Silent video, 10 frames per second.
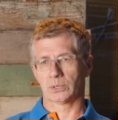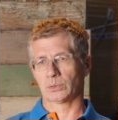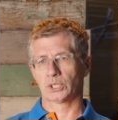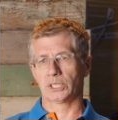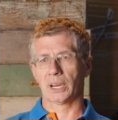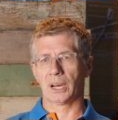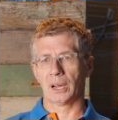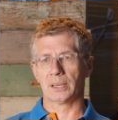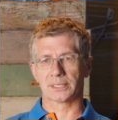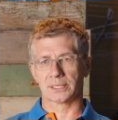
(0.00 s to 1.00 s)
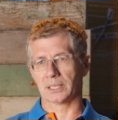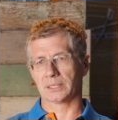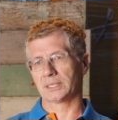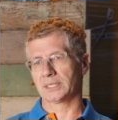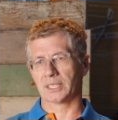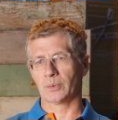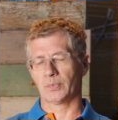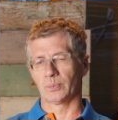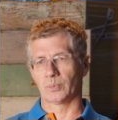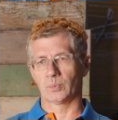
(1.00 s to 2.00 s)
or batteries. Ah,
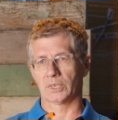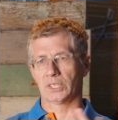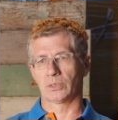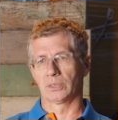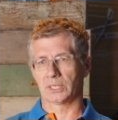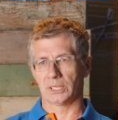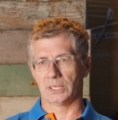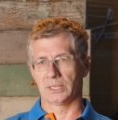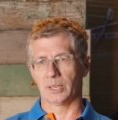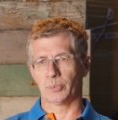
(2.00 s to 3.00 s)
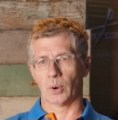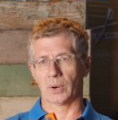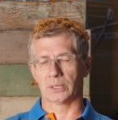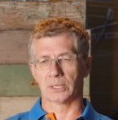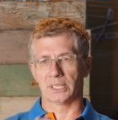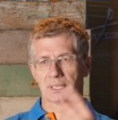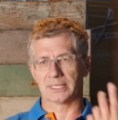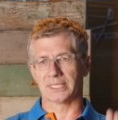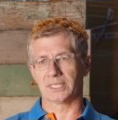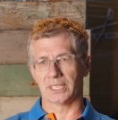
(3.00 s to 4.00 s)
because in general, it's a system
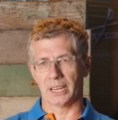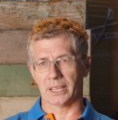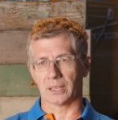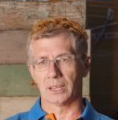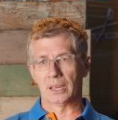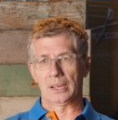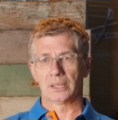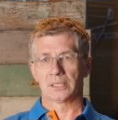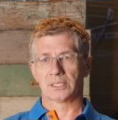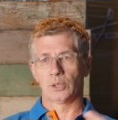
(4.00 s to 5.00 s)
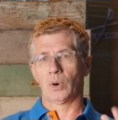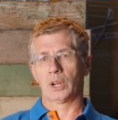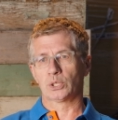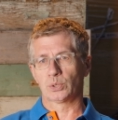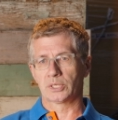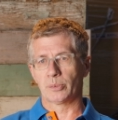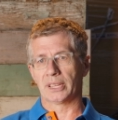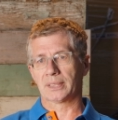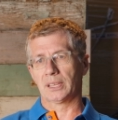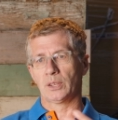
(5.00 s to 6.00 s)
that's quite cyclical if we add
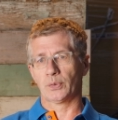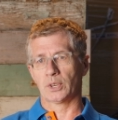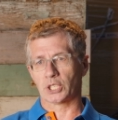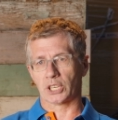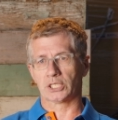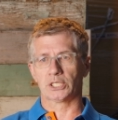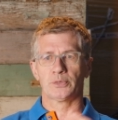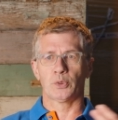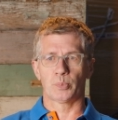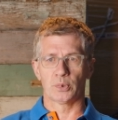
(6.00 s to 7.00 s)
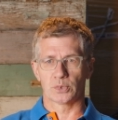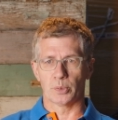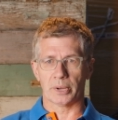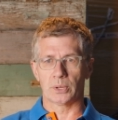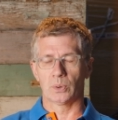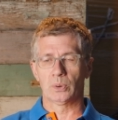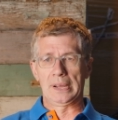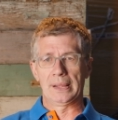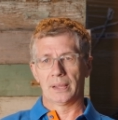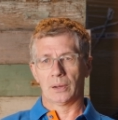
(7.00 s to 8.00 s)
batteries, you have to load them.
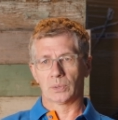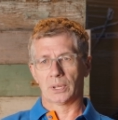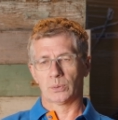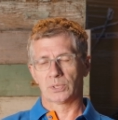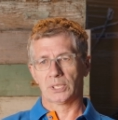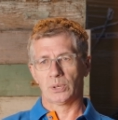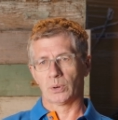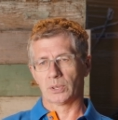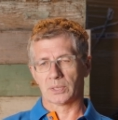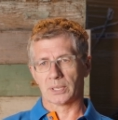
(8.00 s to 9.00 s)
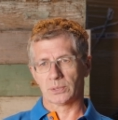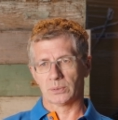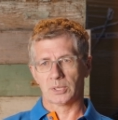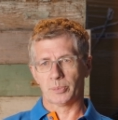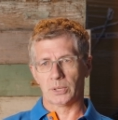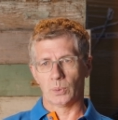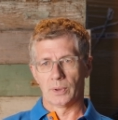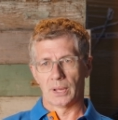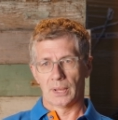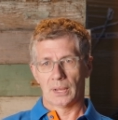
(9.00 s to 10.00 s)
More panels are needed. We
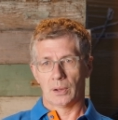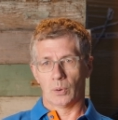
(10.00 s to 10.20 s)
also have the